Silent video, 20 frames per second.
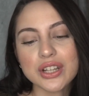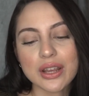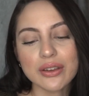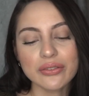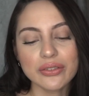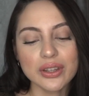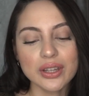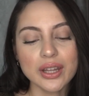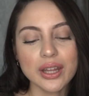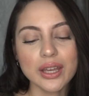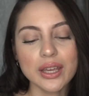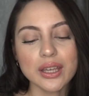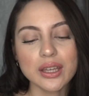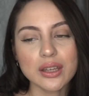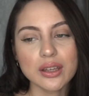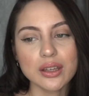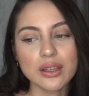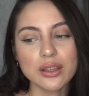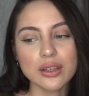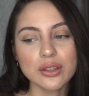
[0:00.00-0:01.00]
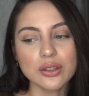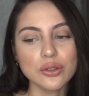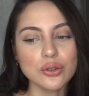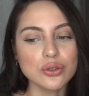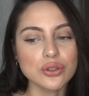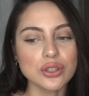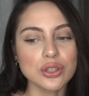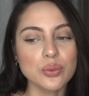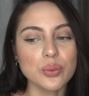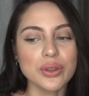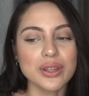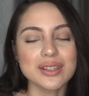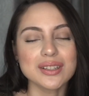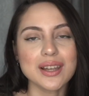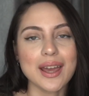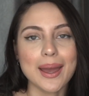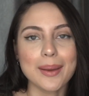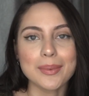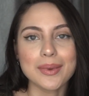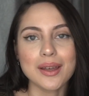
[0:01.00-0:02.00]
I feel like usually when the
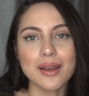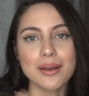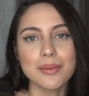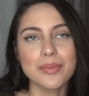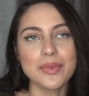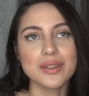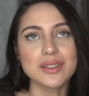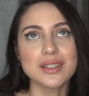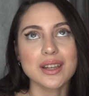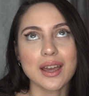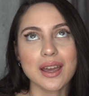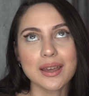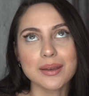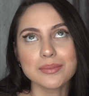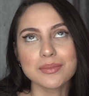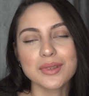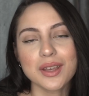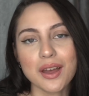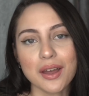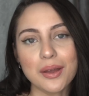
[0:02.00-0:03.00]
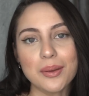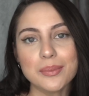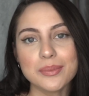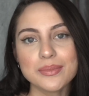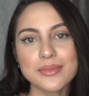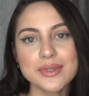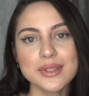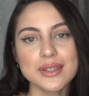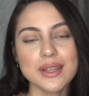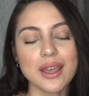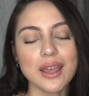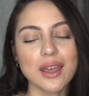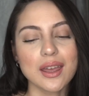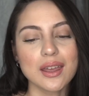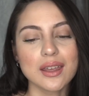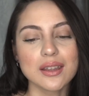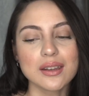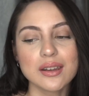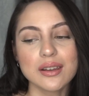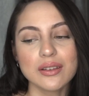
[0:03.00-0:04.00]
time comes,
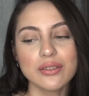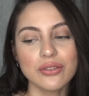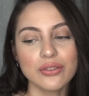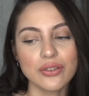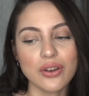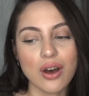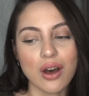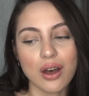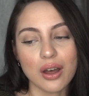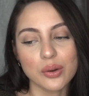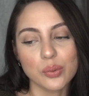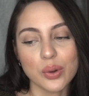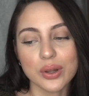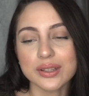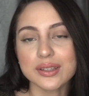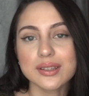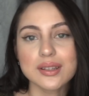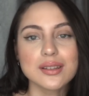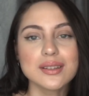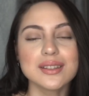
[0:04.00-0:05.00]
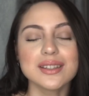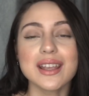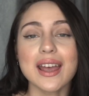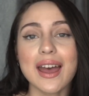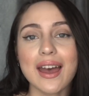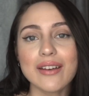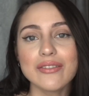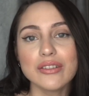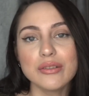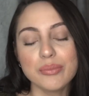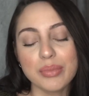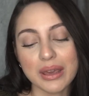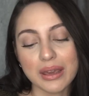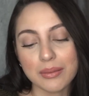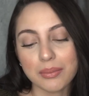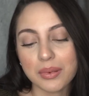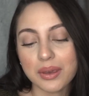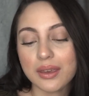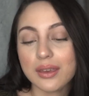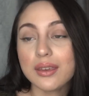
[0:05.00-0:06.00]
and if God wants us to have a
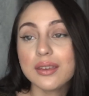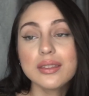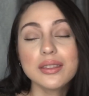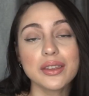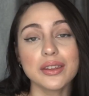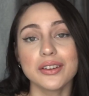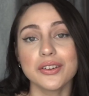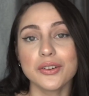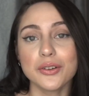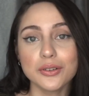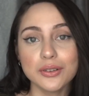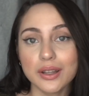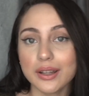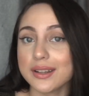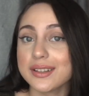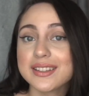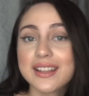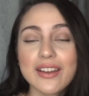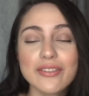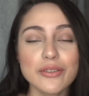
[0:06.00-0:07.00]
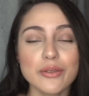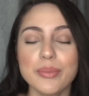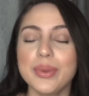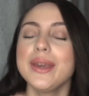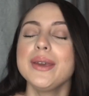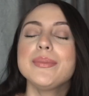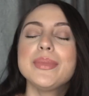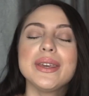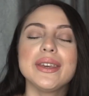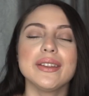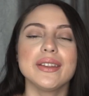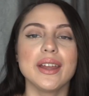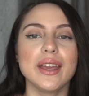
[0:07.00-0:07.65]
baby, then he'll let us have a baby.